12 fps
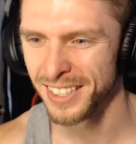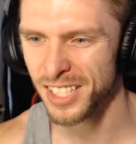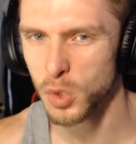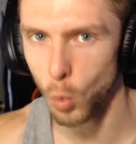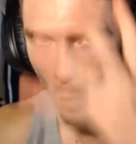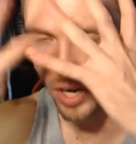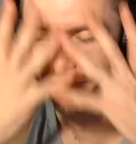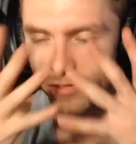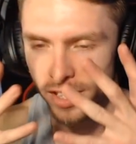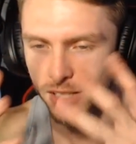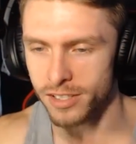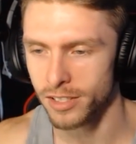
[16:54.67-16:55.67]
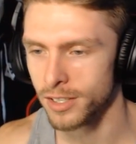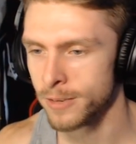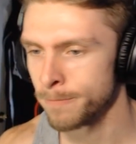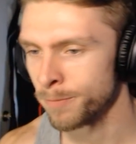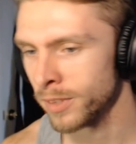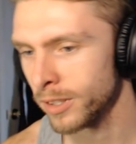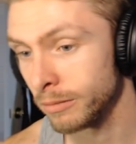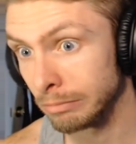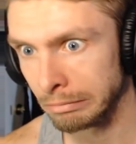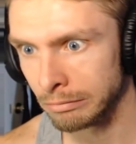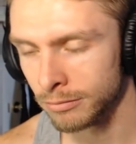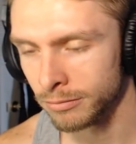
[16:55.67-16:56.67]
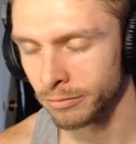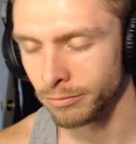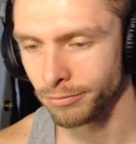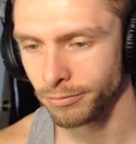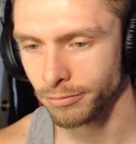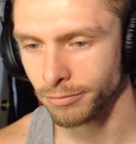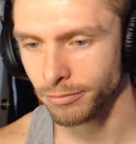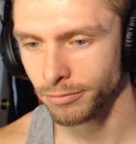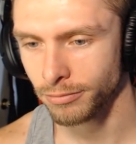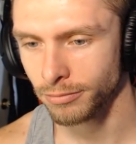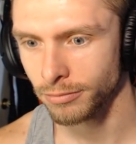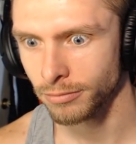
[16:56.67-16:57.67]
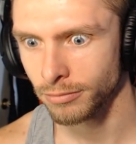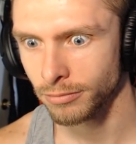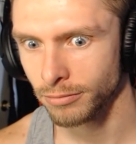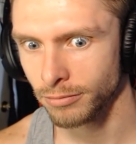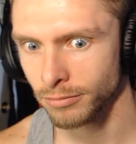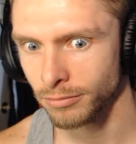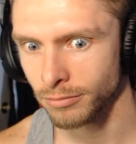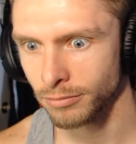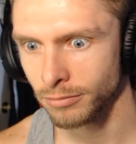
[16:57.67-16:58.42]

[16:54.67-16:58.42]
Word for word: It's just a white face. Wait, are you on Chica's YouTube channel? What are you doing?